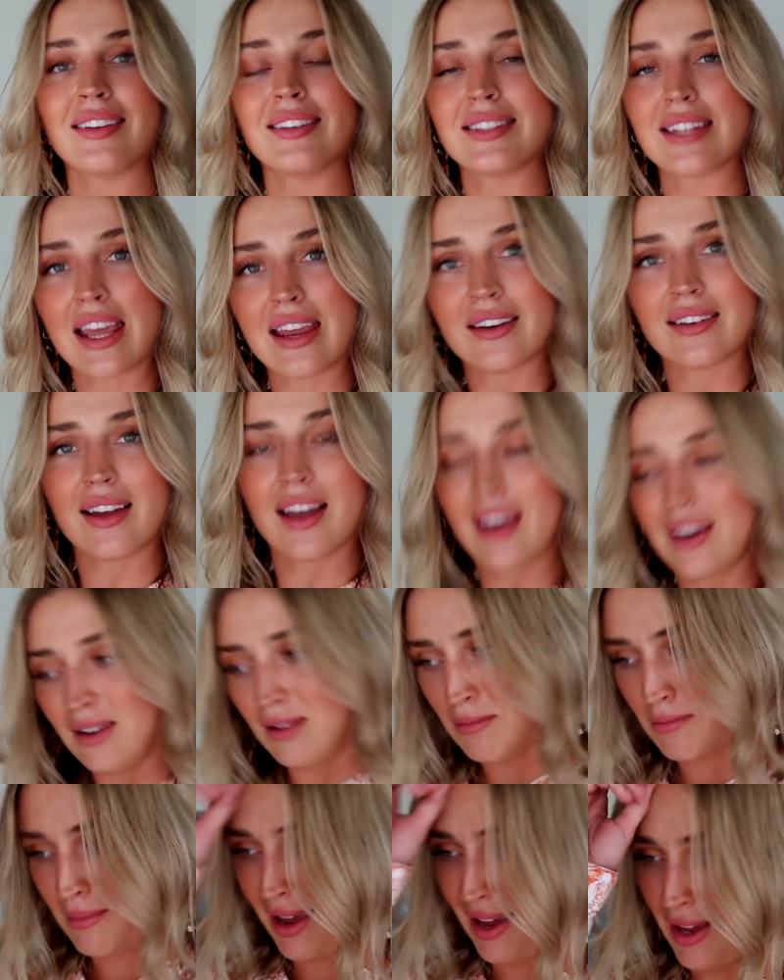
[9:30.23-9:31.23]
date
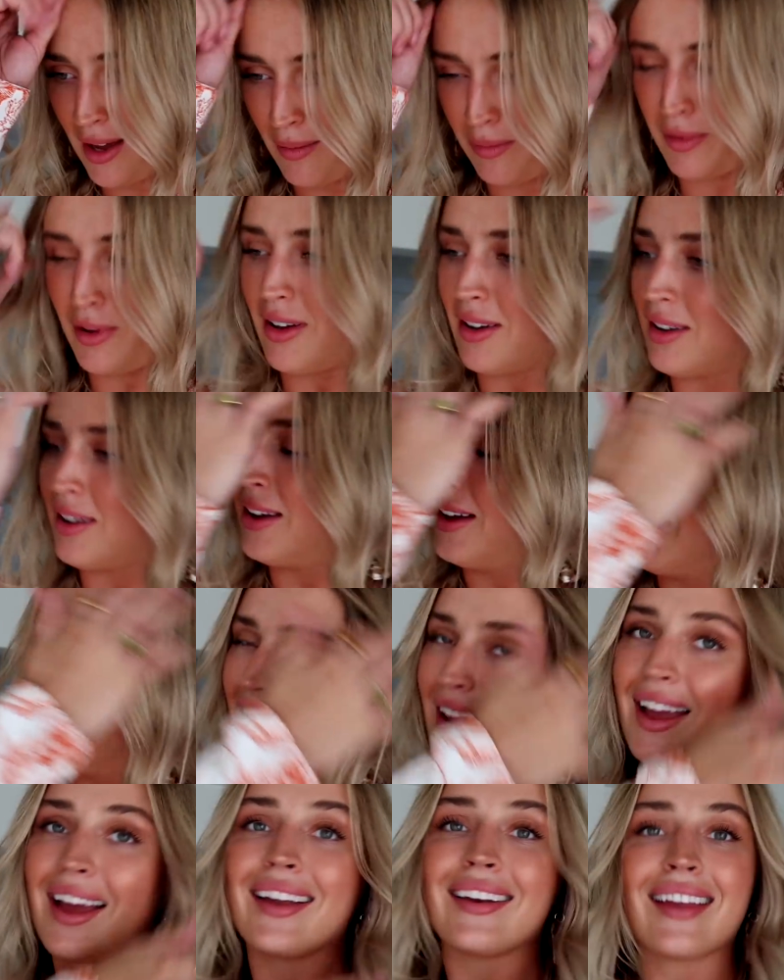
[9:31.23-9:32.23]
night makeup look
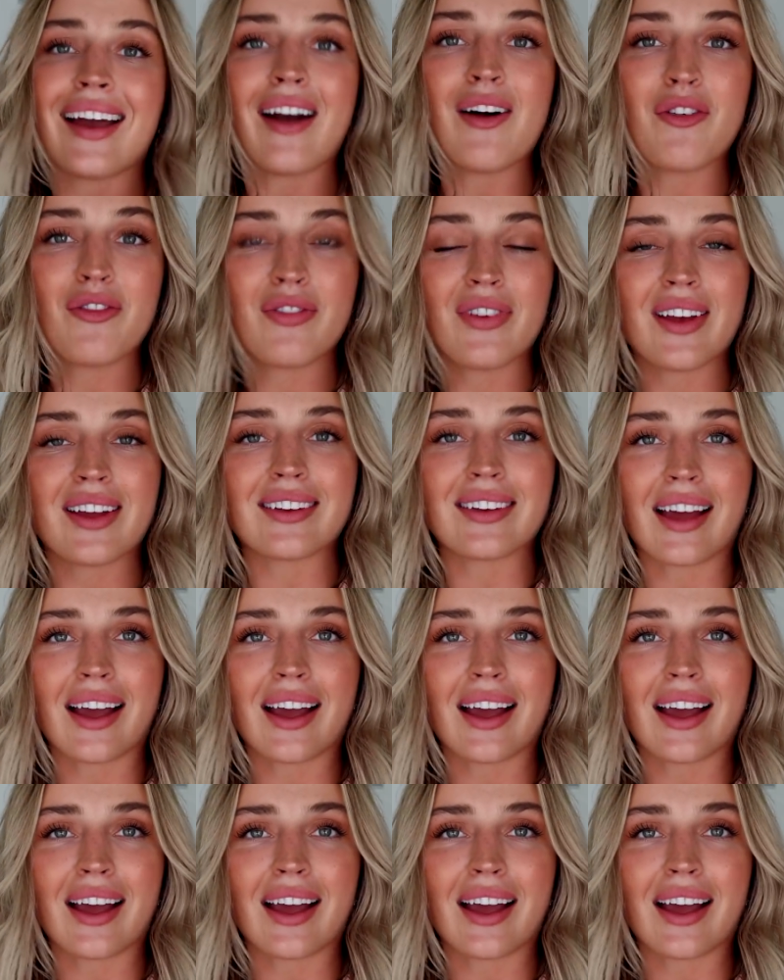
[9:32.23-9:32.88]
and outfit.